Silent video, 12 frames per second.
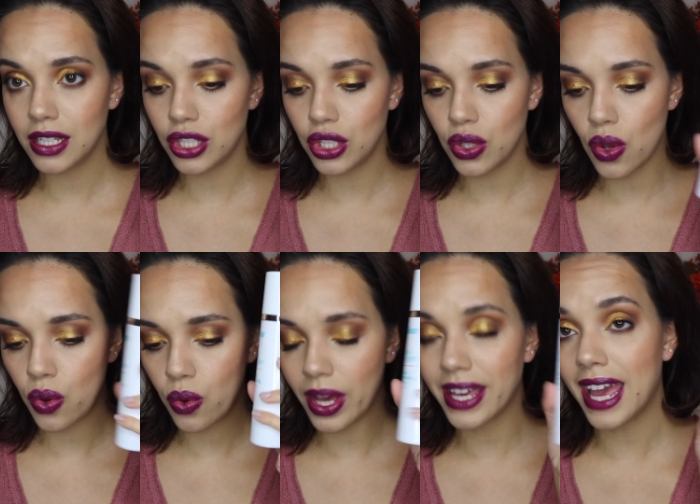
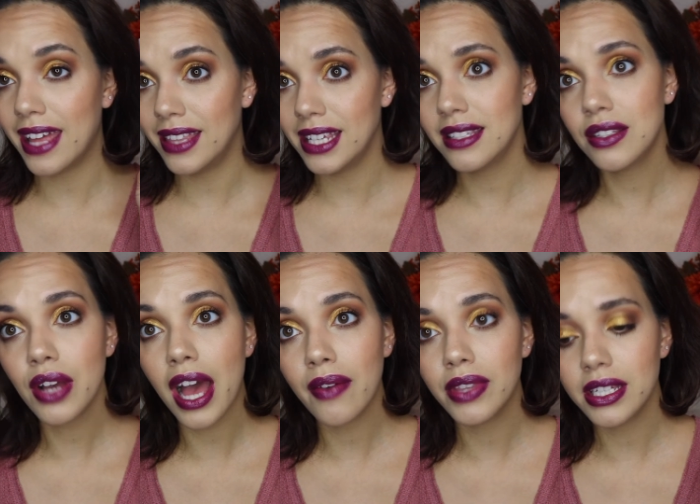So again, they still
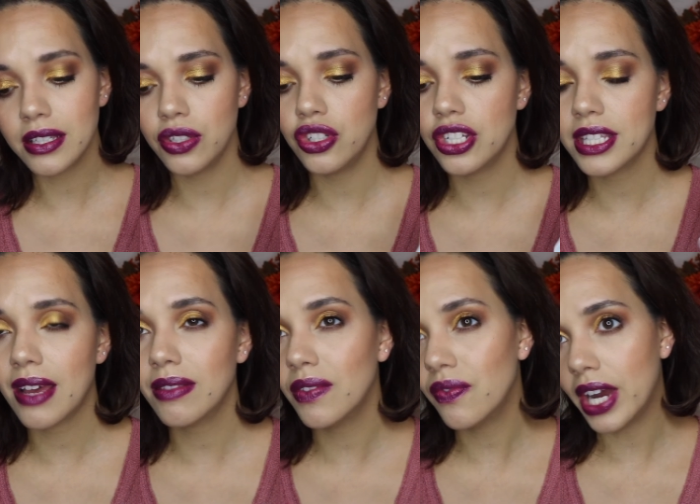have this. You just
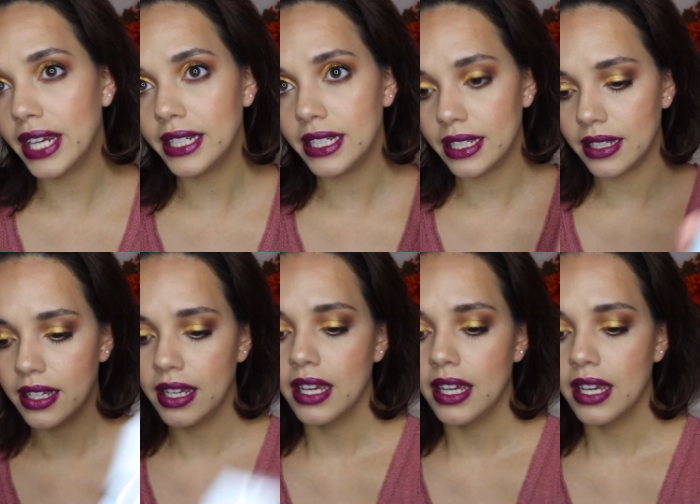have to find it